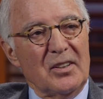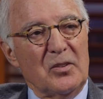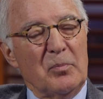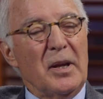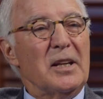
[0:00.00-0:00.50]

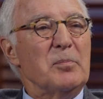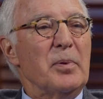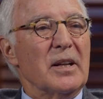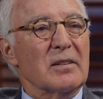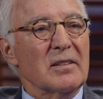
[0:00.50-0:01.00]
to make it
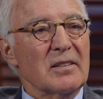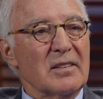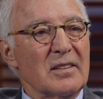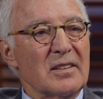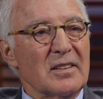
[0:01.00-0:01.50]
better.
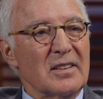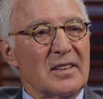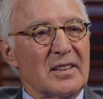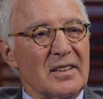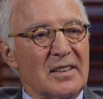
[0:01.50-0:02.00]
Yeah,
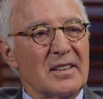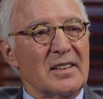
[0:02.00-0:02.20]
yeah.